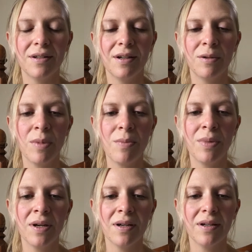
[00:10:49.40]

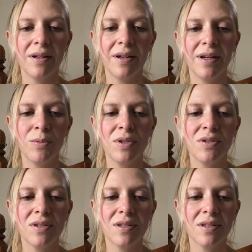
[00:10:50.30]
remember it
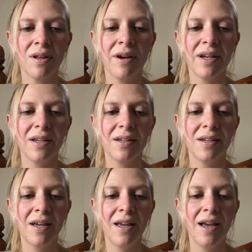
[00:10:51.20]
was like,
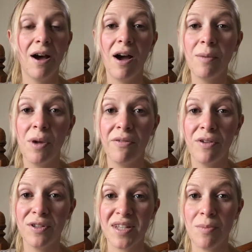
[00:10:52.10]
I had my
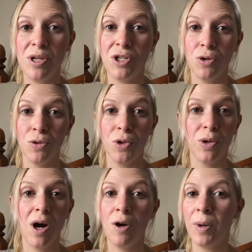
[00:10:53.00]
first epidural.
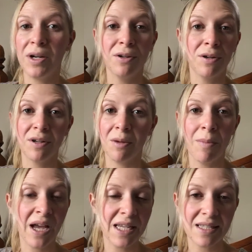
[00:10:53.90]
Oh my God,
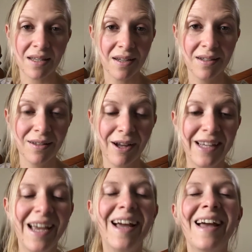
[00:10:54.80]
amazing.
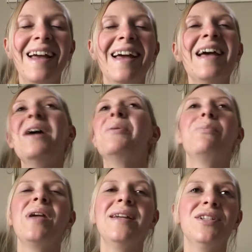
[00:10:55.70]
Like
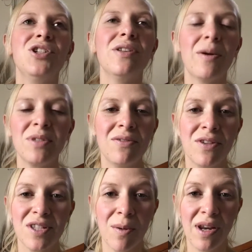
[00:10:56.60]
being in, that was the
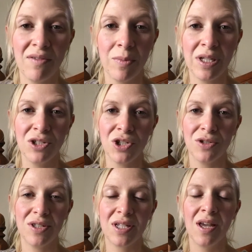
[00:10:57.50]
first time I'd ever been
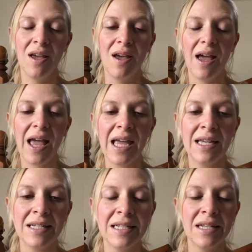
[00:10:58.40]
induced.
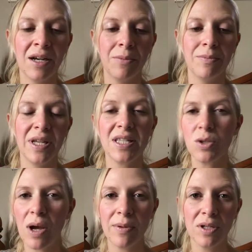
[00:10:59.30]
And it
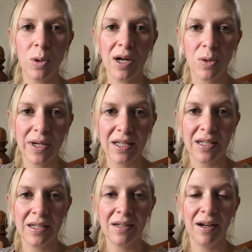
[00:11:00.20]
still happened quite quickly.